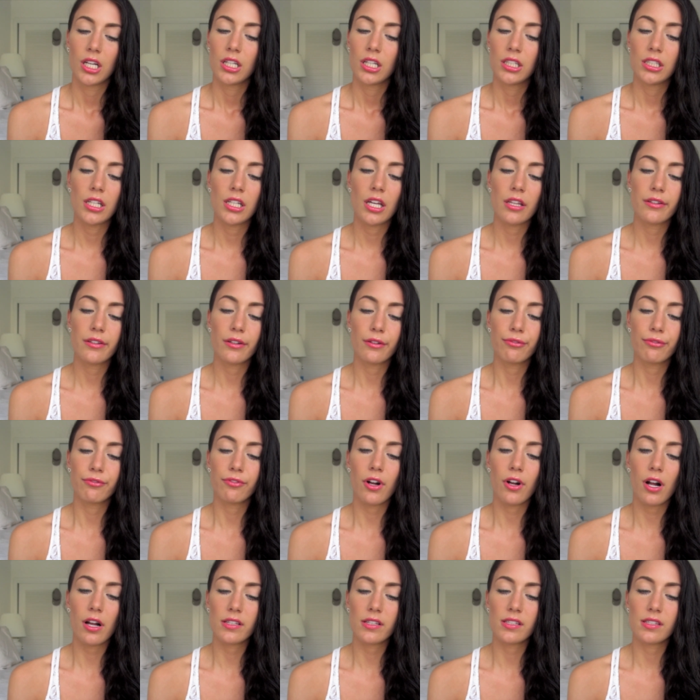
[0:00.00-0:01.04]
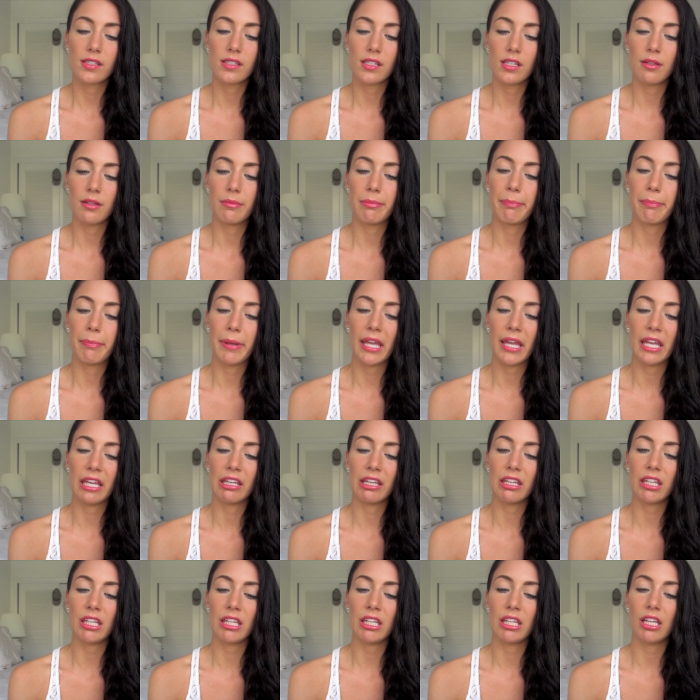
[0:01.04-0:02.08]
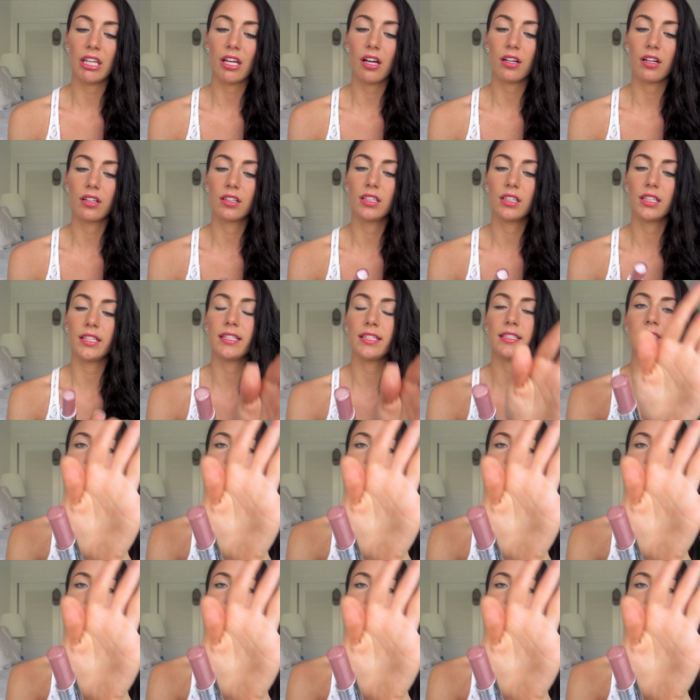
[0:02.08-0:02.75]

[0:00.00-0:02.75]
Another frosty, pinky, ugly,